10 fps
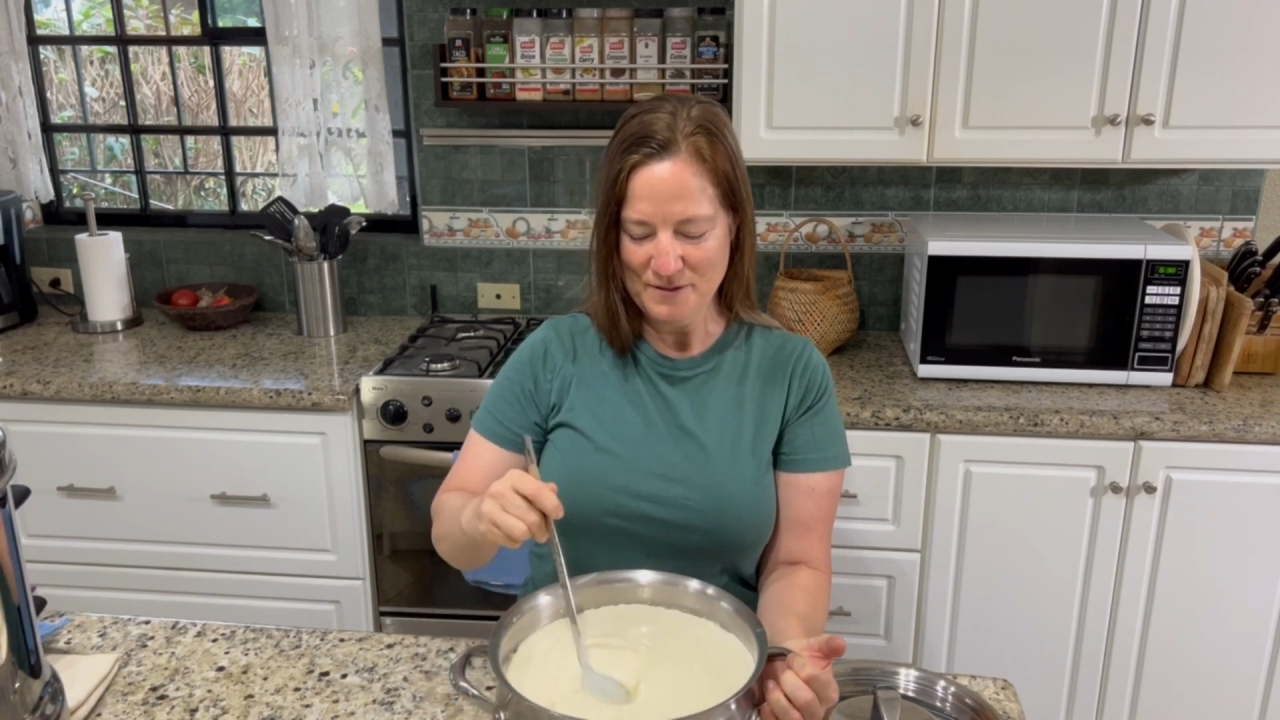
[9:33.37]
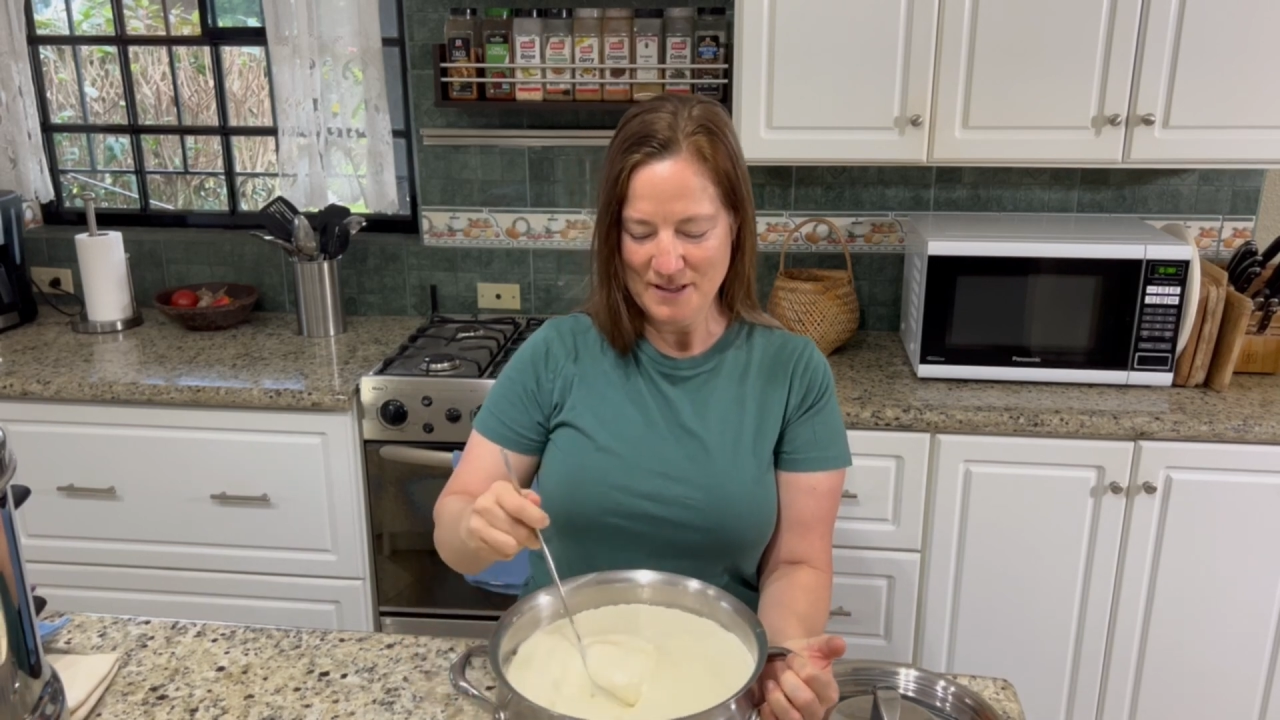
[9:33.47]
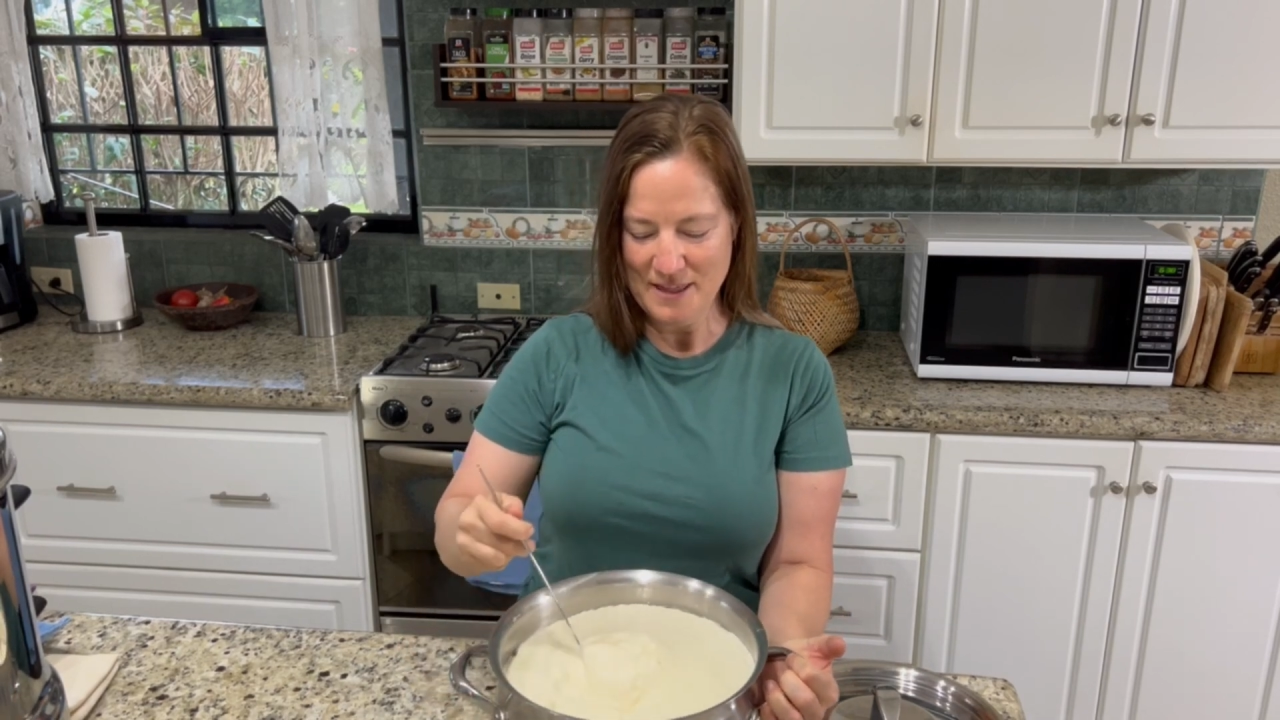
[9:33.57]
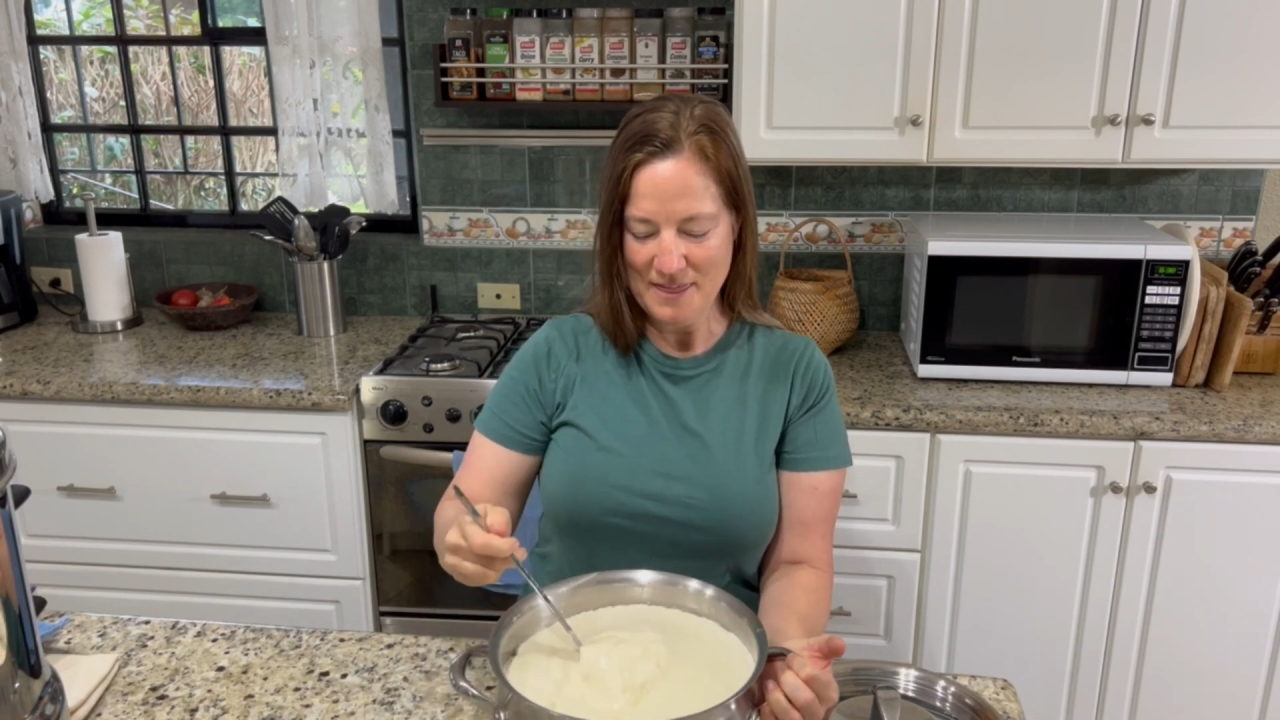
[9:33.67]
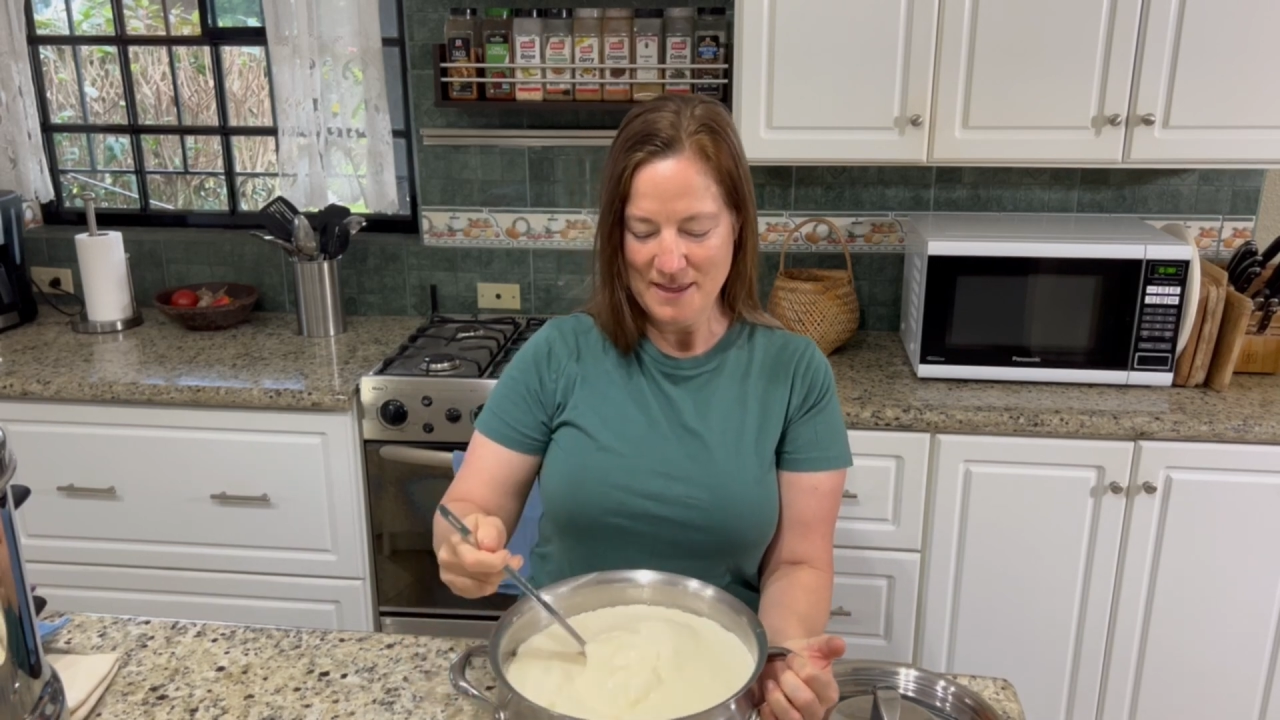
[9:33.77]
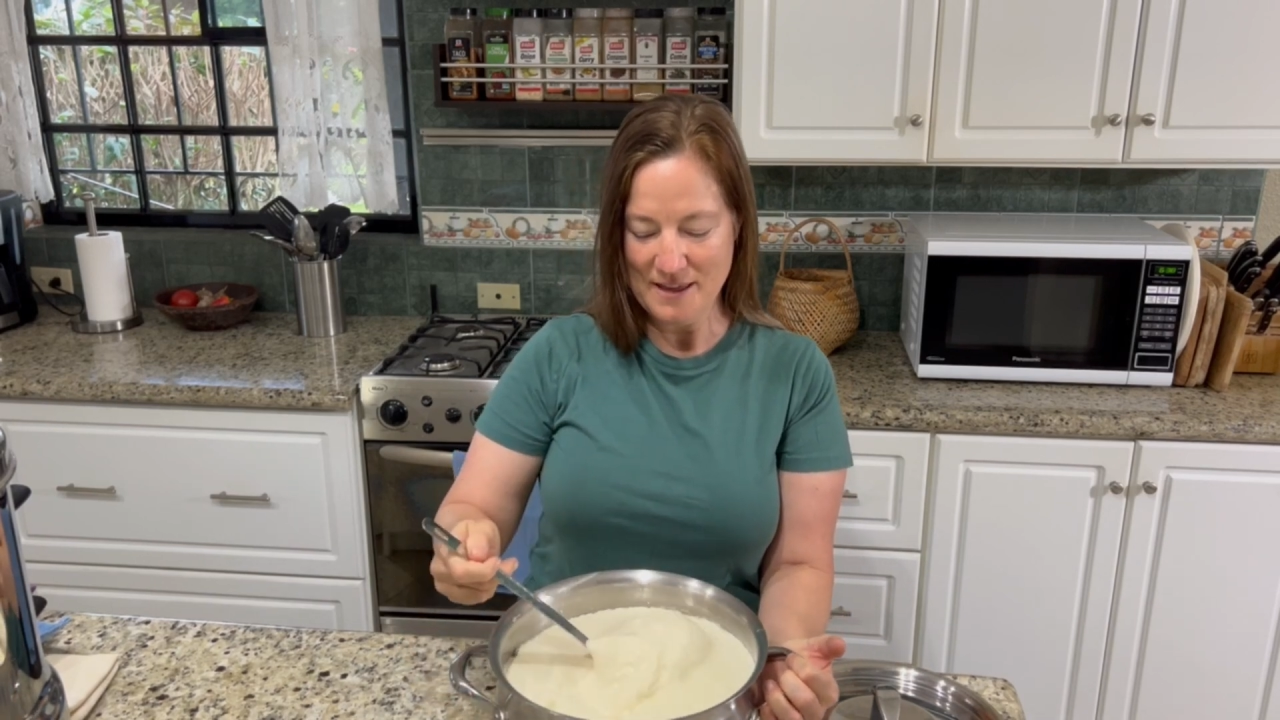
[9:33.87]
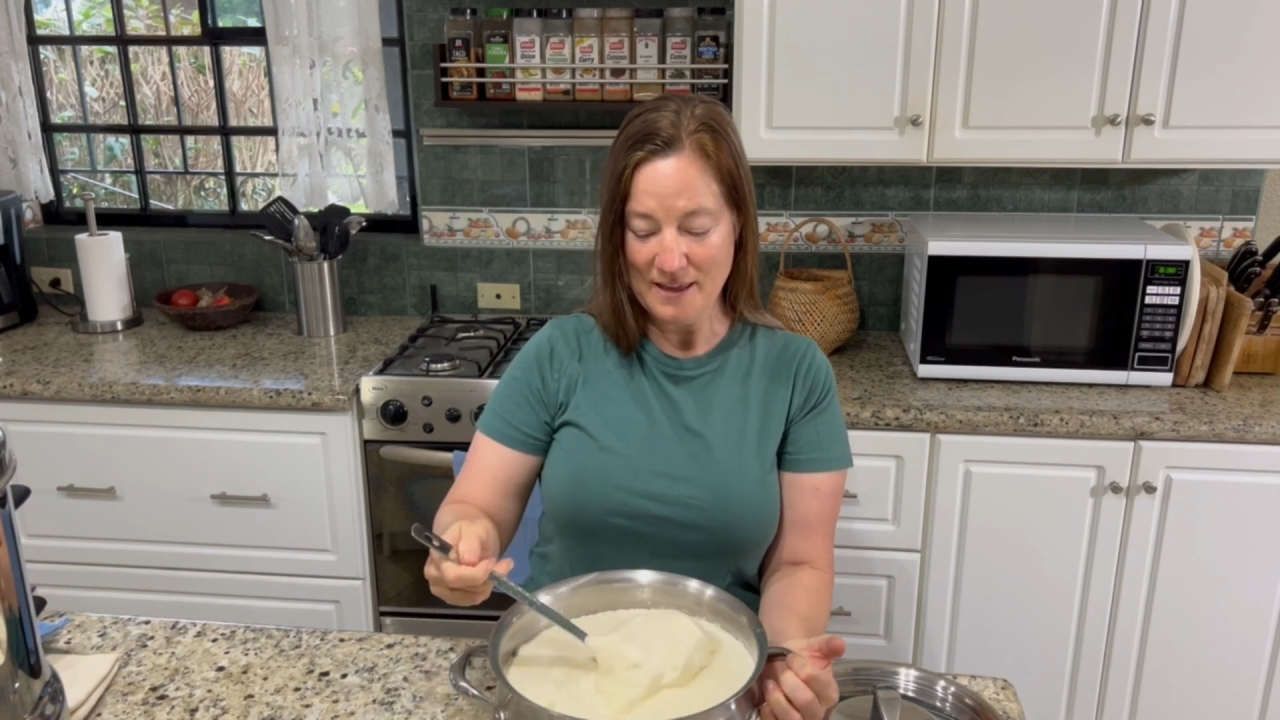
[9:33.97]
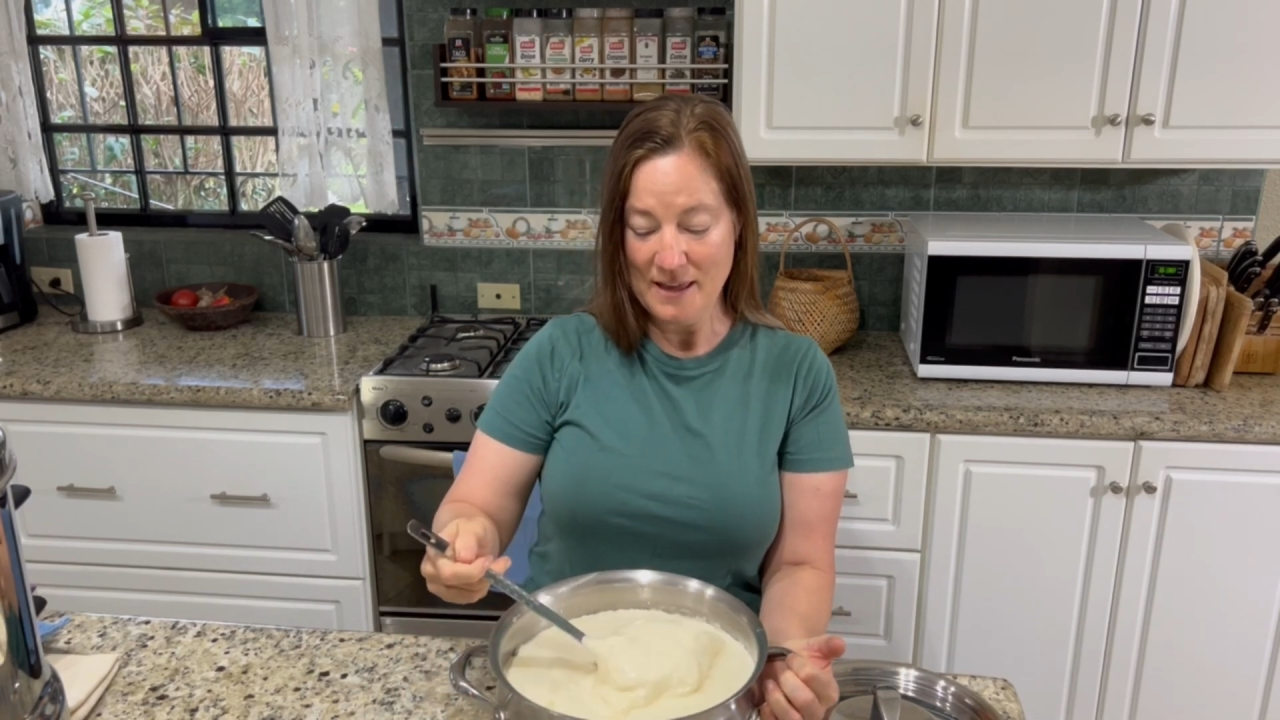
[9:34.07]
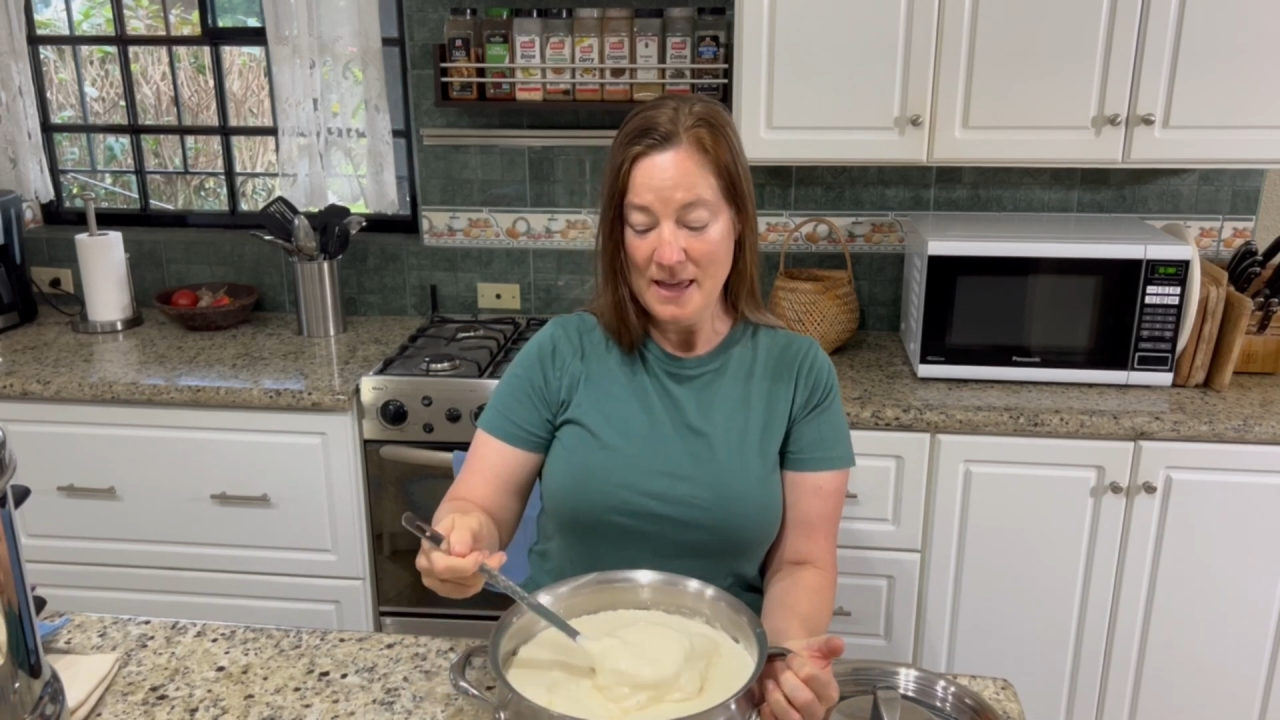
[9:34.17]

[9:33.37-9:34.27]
really thick.